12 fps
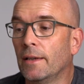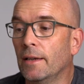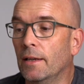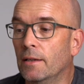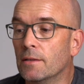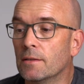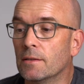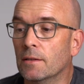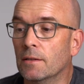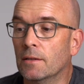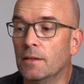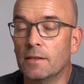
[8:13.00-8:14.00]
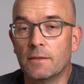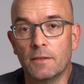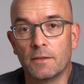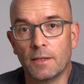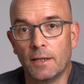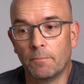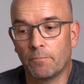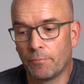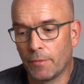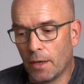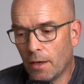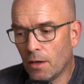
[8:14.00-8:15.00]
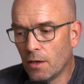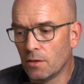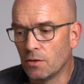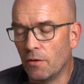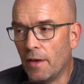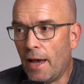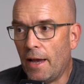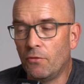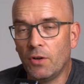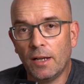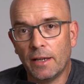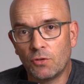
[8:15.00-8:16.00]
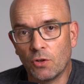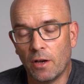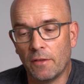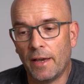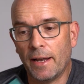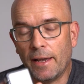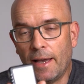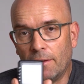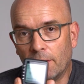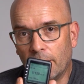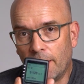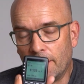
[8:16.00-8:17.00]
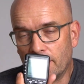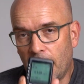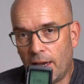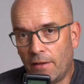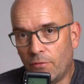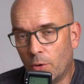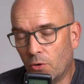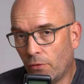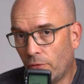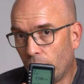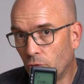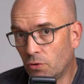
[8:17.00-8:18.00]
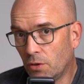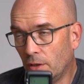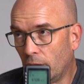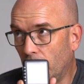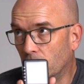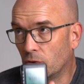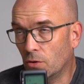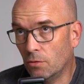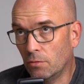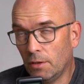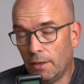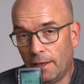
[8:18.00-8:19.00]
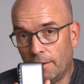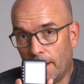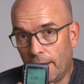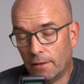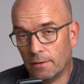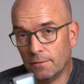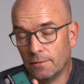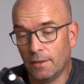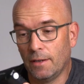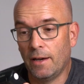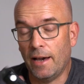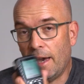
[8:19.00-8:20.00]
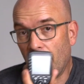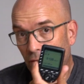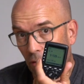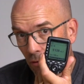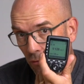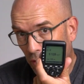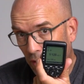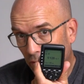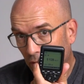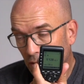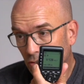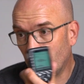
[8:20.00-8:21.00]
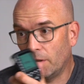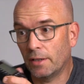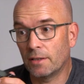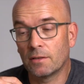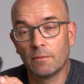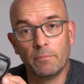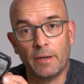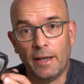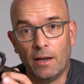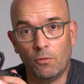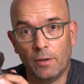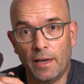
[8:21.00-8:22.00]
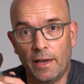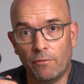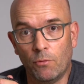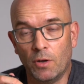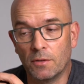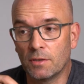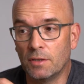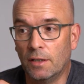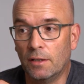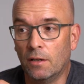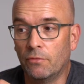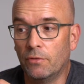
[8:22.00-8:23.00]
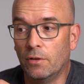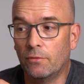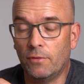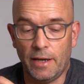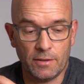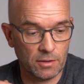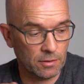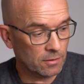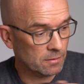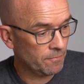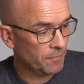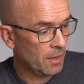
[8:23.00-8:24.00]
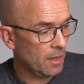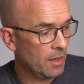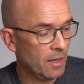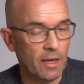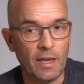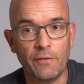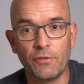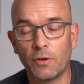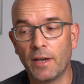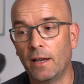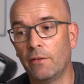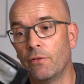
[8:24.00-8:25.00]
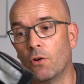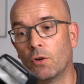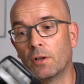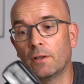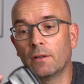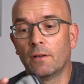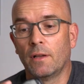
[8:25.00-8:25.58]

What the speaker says: is the same. So I really enjoy that, and as I have both Fuji and Sony and Nikon, I have 3 of these triggers, but I only have 1 set of flashes. If you can afford it,